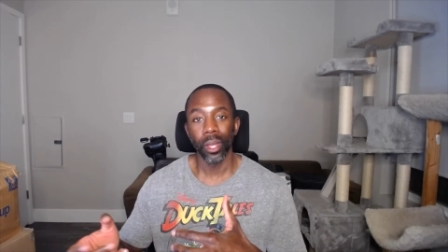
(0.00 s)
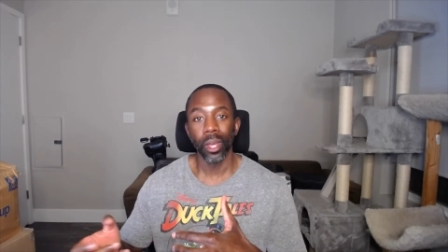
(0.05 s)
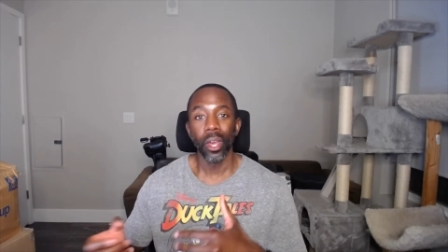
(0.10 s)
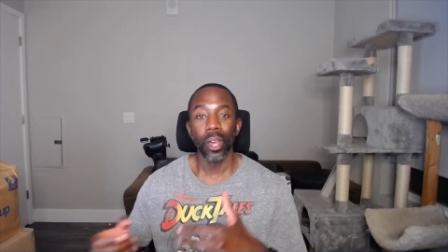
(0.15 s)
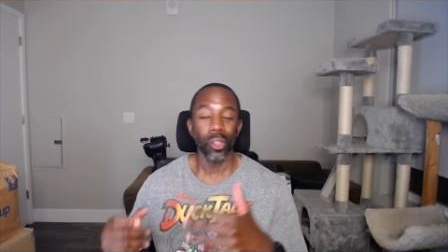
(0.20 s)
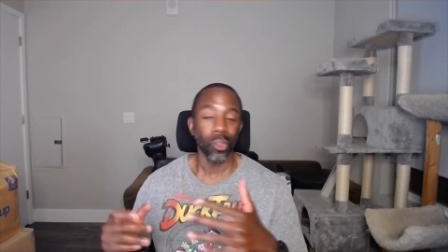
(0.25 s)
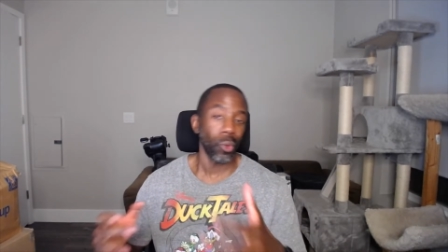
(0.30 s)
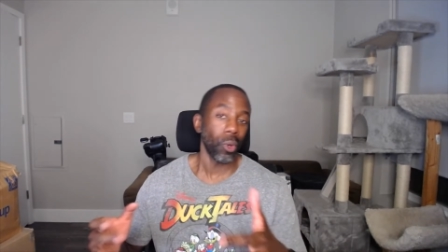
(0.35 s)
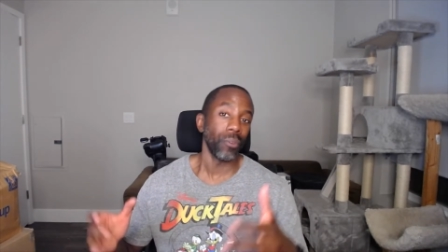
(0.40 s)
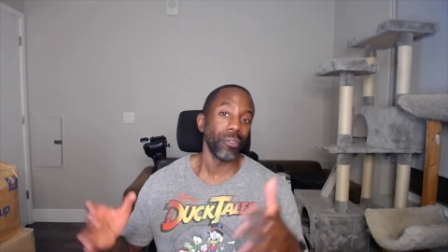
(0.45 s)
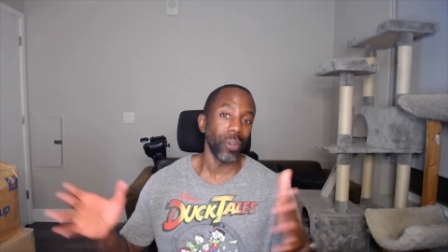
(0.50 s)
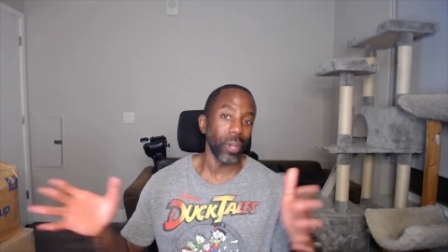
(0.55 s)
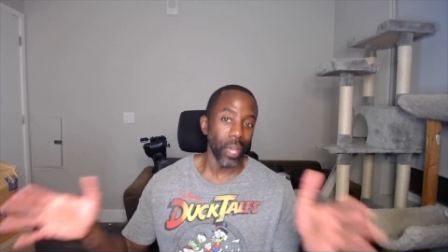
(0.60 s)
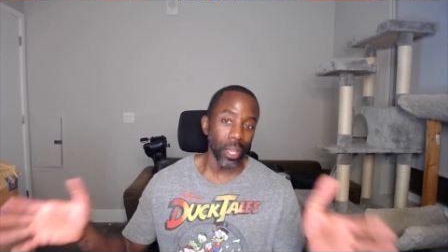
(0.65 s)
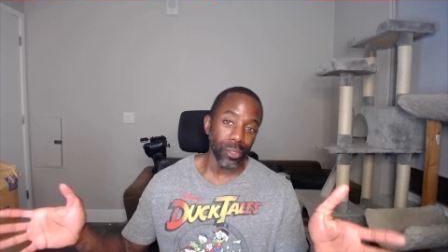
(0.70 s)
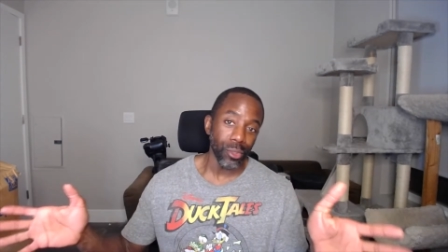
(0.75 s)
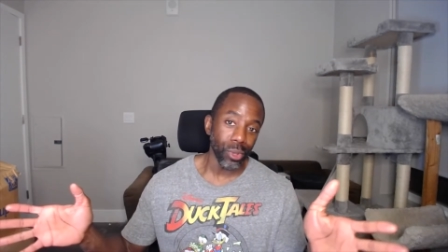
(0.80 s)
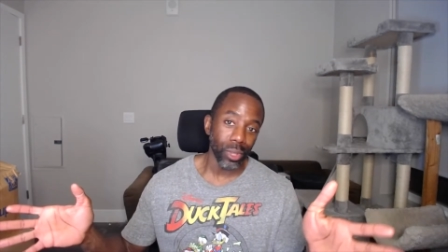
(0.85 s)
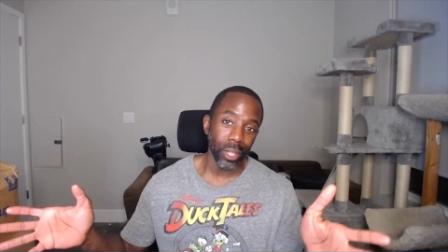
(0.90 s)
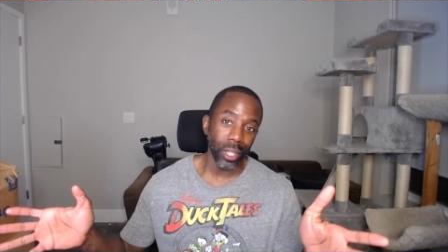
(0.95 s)
So if you're
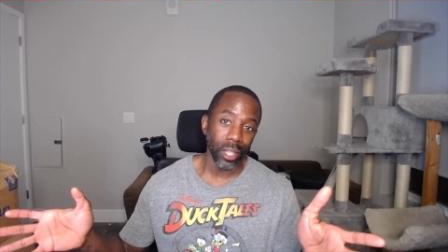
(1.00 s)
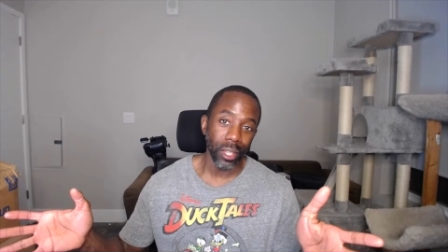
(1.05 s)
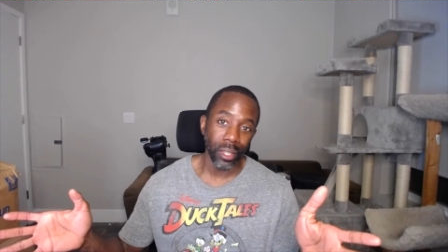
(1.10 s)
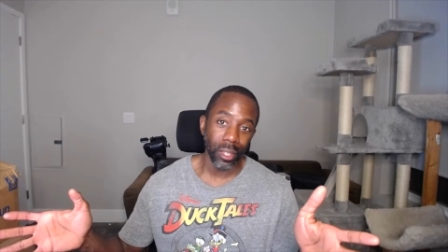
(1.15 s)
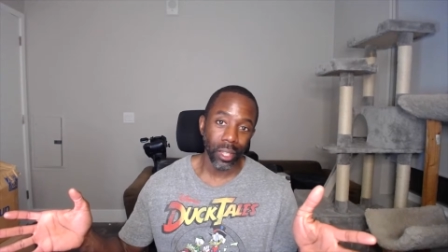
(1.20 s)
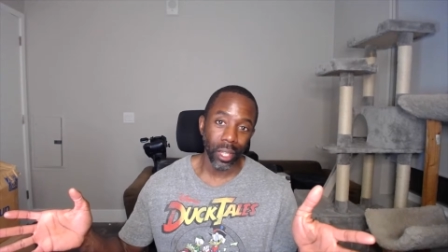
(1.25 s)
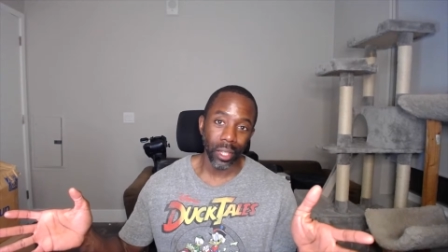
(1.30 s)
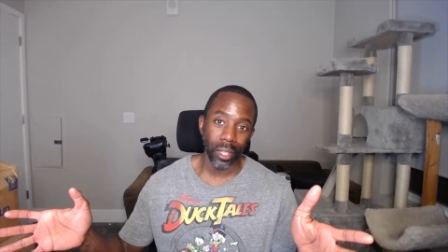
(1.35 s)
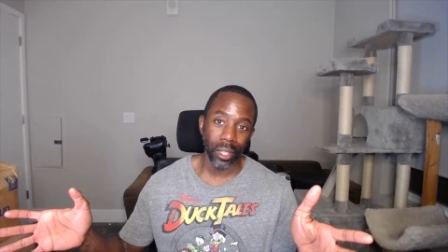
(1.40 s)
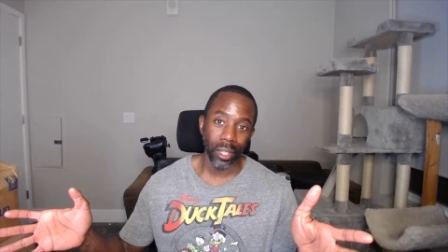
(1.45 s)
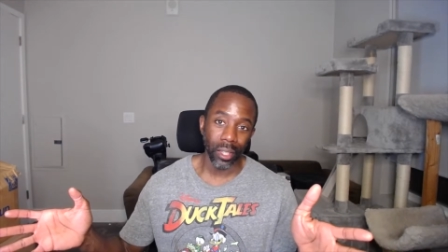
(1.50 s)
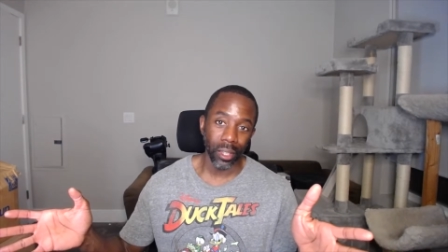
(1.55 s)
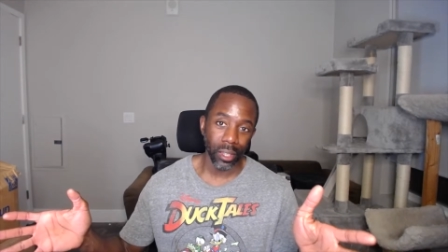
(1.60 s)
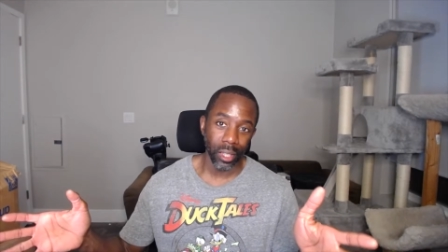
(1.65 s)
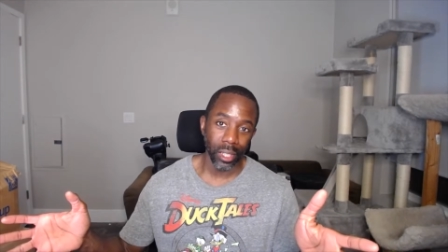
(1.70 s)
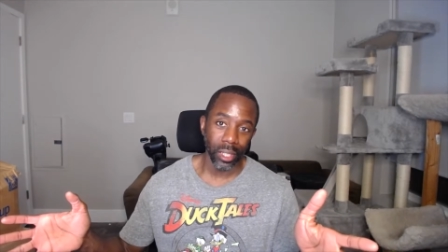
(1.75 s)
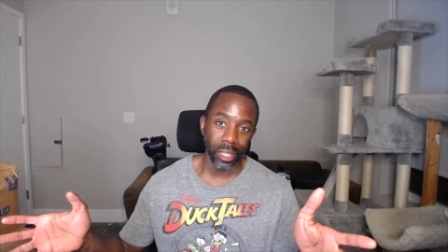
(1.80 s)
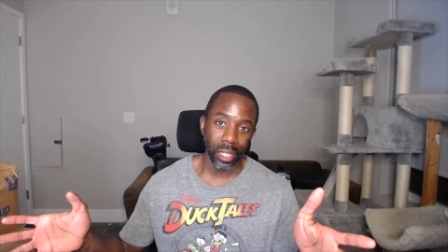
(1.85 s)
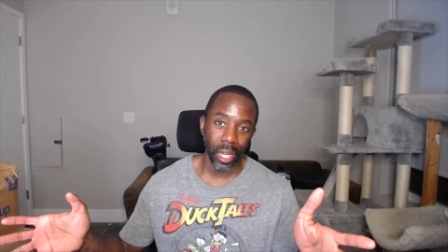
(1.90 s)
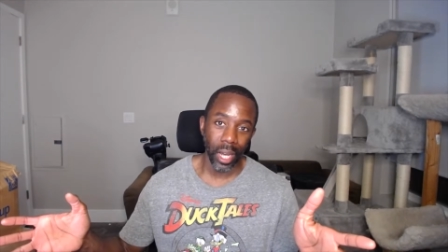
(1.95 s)
interested in
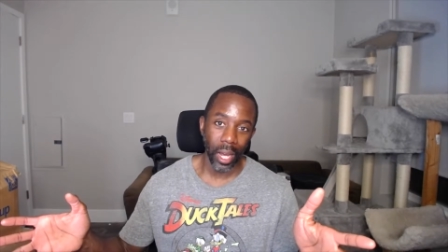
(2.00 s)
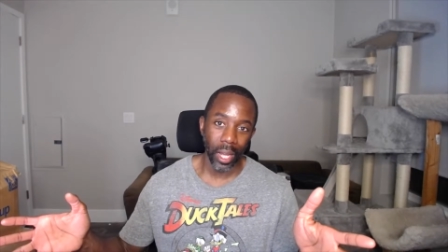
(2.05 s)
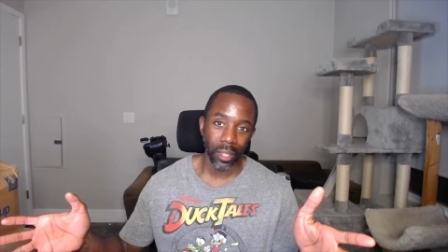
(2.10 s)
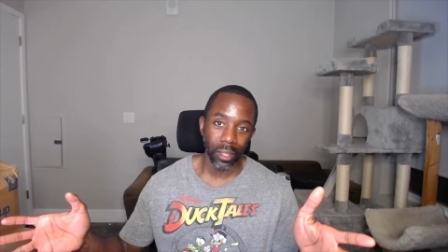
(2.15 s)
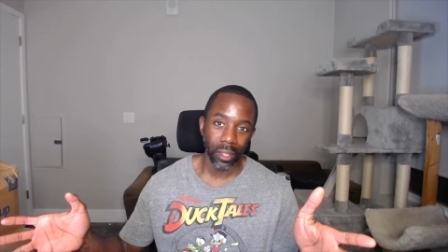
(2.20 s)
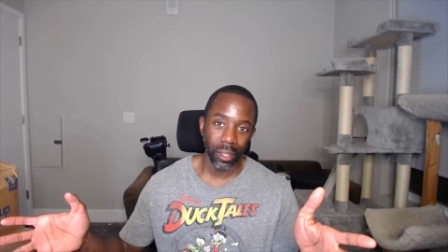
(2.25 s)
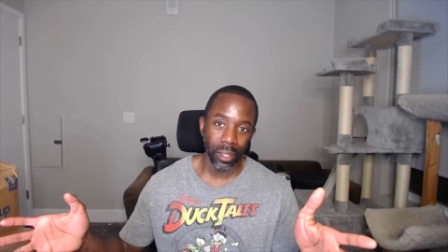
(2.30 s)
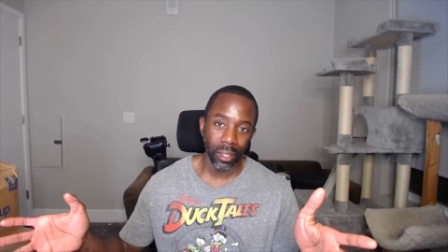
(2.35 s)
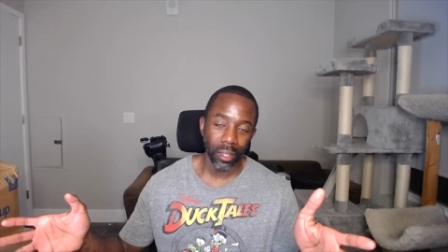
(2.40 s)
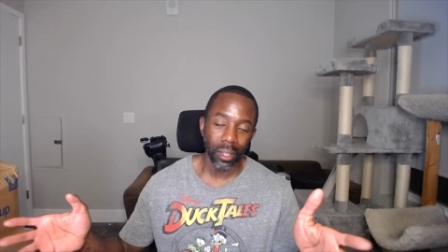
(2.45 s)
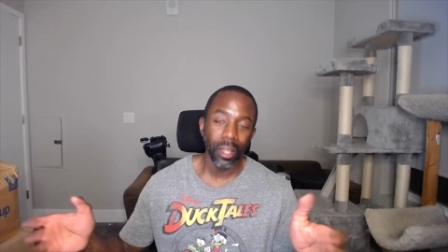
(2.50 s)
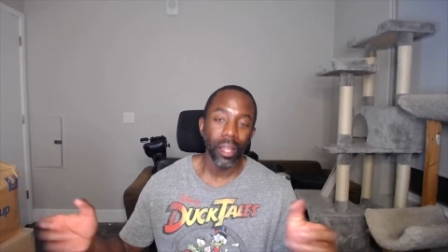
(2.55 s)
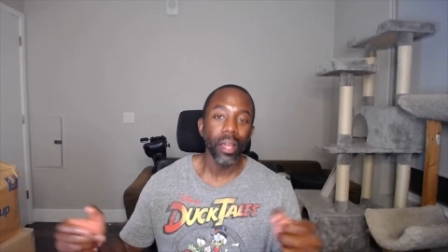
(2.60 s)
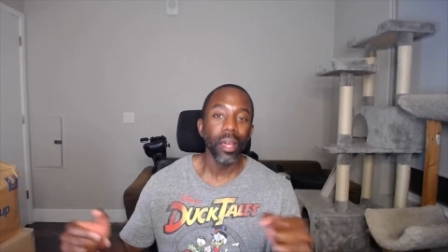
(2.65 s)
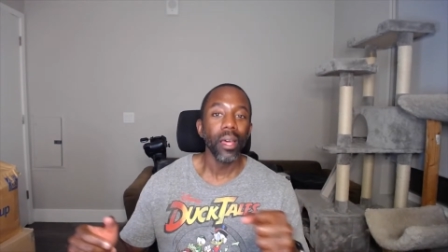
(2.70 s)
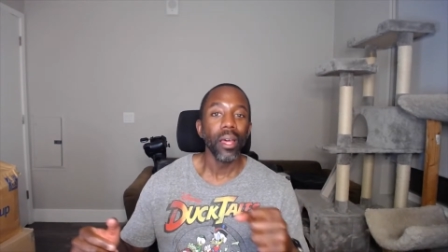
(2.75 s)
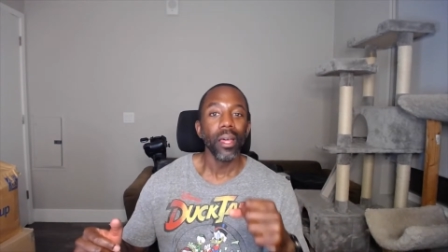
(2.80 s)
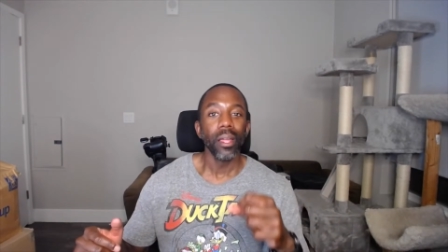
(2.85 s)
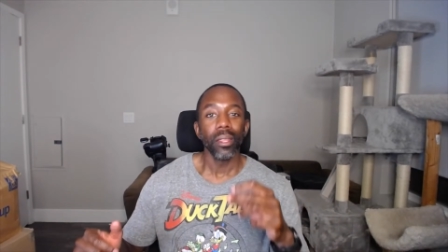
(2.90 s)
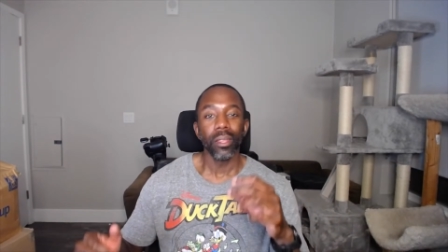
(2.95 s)
such content,
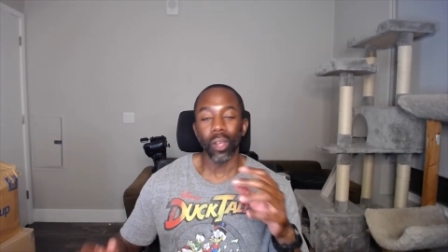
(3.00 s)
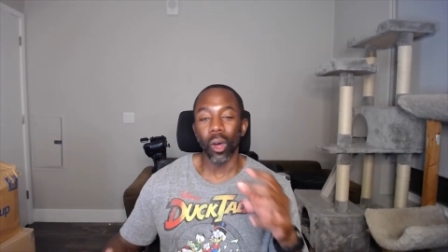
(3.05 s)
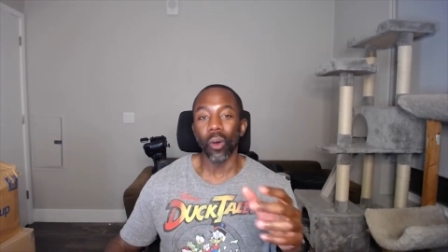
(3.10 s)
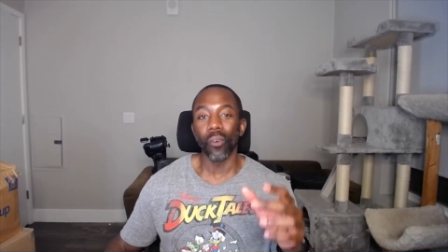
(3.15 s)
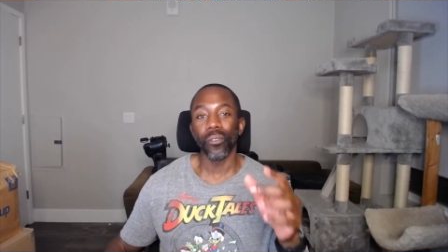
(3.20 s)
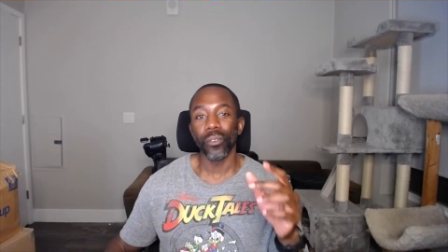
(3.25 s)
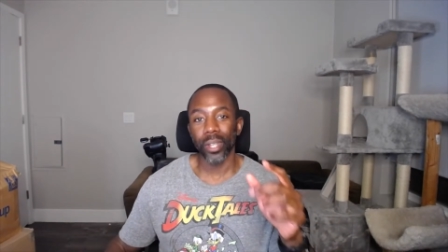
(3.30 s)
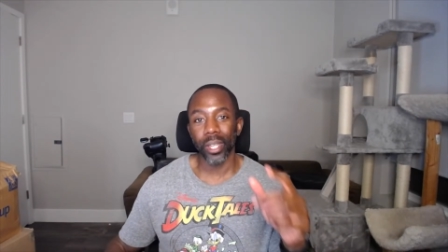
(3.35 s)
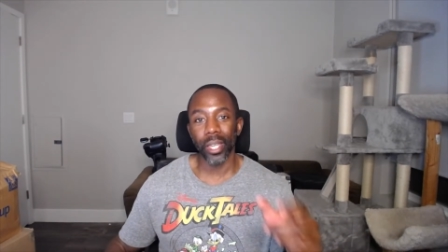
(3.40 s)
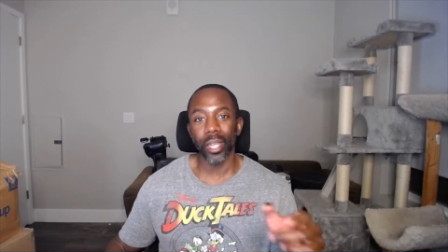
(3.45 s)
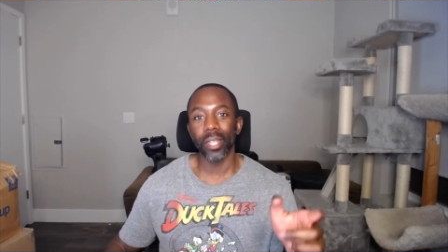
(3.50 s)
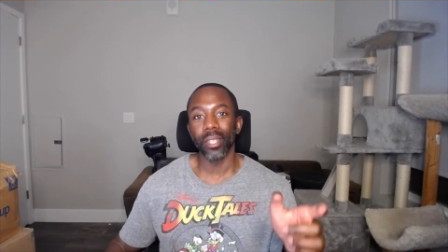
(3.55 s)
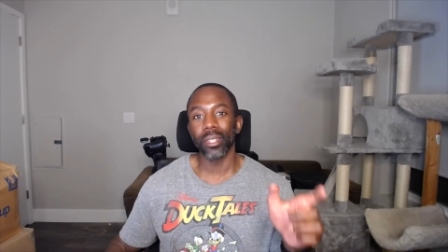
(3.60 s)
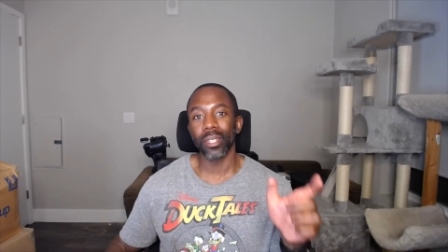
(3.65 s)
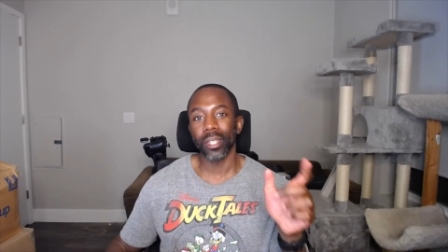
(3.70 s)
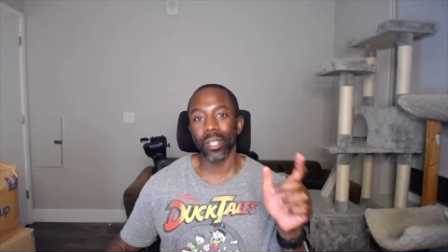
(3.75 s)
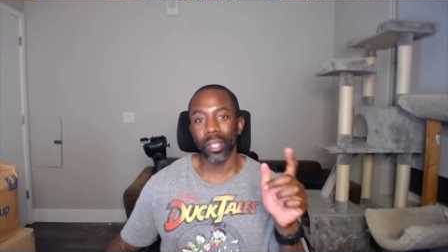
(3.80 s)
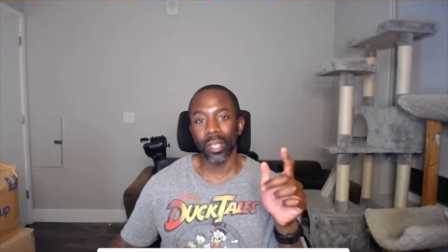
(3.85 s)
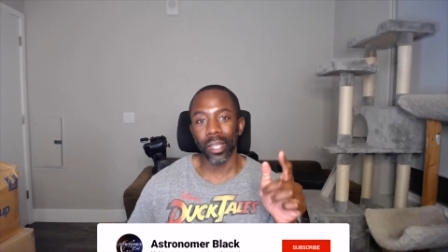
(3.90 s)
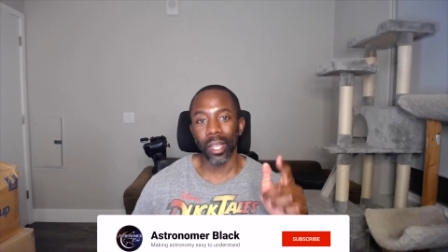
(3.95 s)
don't forget
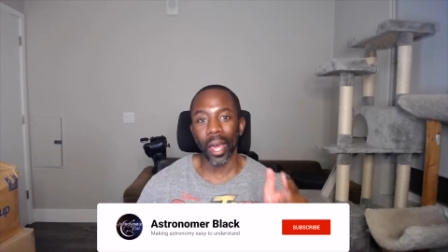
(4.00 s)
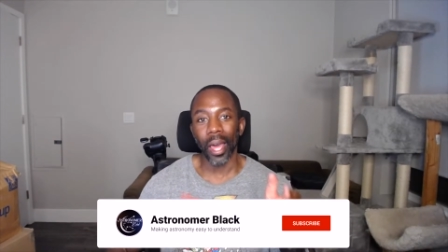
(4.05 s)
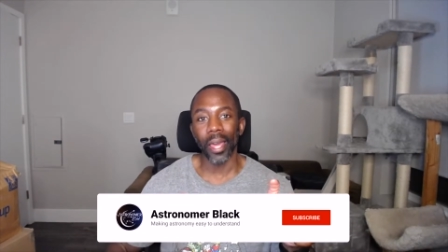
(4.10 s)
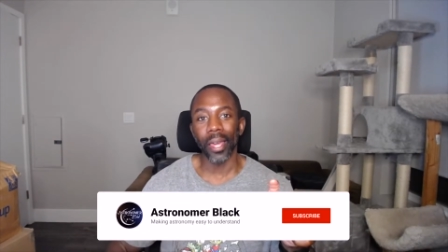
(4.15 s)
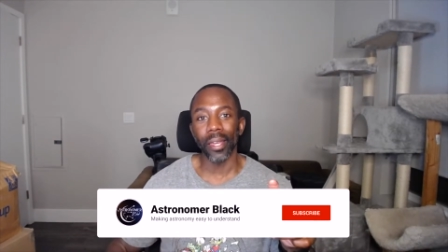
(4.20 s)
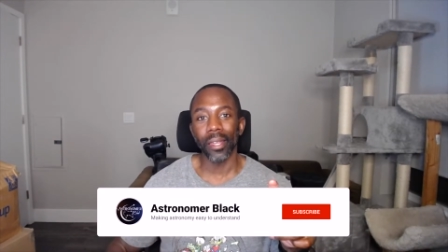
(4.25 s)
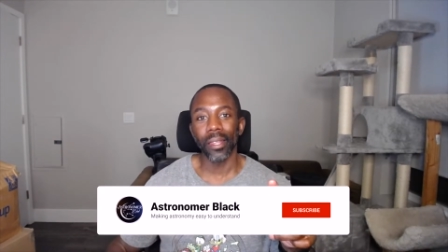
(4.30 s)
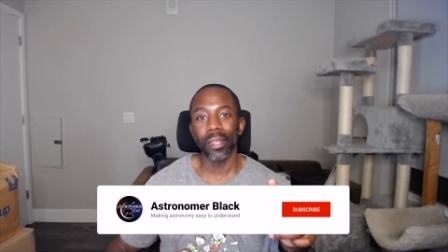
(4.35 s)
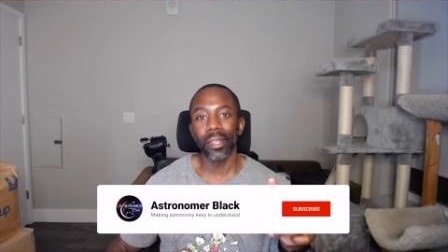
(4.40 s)
to like,